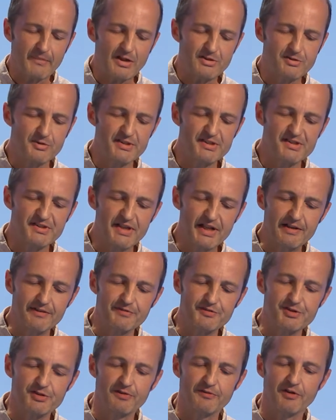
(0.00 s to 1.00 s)
so instead
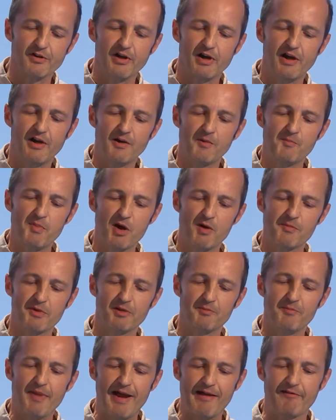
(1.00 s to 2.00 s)
of sort of a, a,
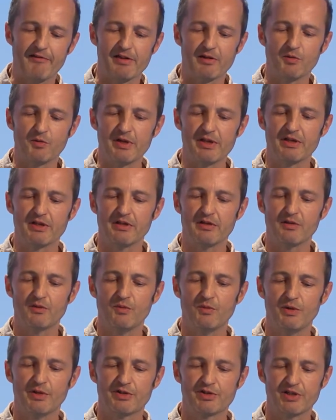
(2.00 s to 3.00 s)
permanent barrier, we,
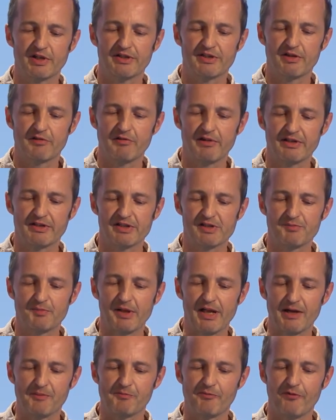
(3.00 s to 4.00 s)
we tried to create this
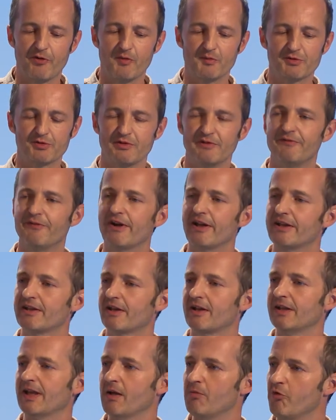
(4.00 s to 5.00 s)
platform to
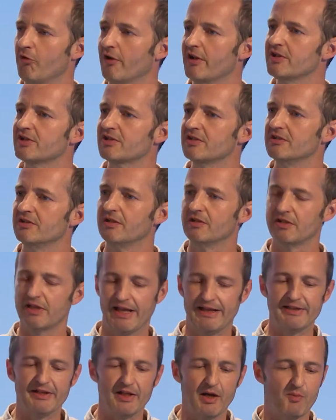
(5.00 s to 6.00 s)
invite collaboration and
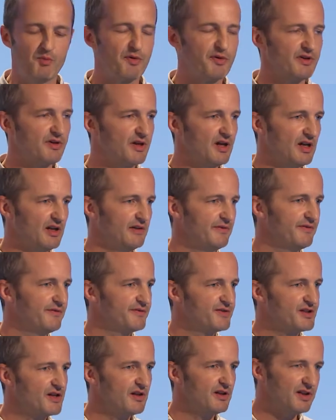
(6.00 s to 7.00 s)
ended up with a kind
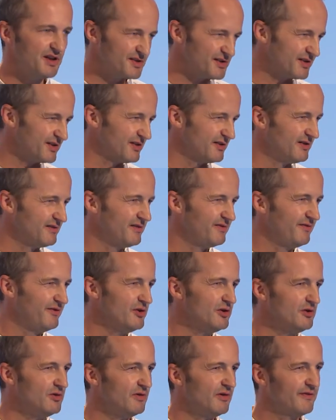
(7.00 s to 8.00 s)
of clustered
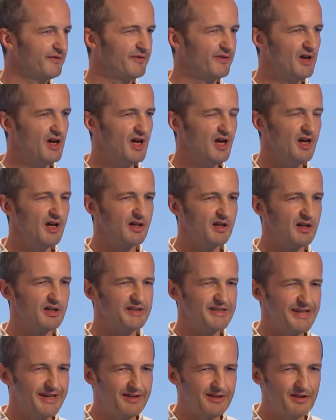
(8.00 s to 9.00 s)
view of
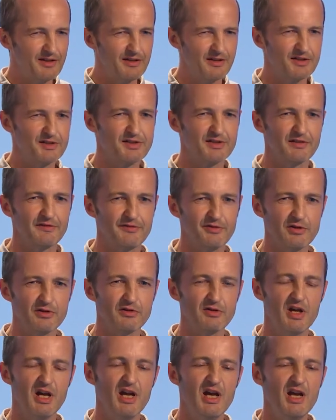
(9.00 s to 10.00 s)
container clustered
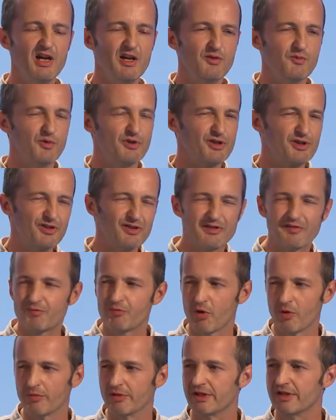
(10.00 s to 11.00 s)
view, which could
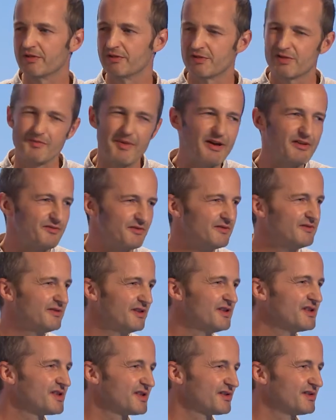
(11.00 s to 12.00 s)
have probably, it was about
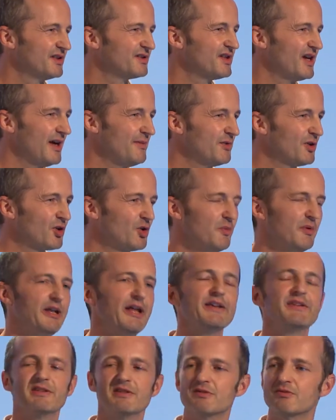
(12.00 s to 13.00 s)
this, the time that
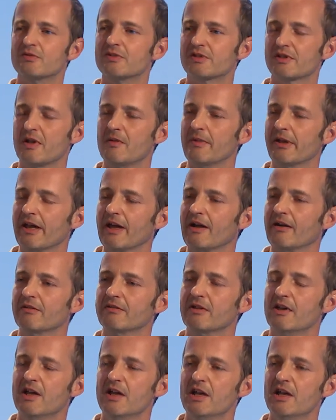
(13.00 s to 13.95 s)
Kubernetes was coming out.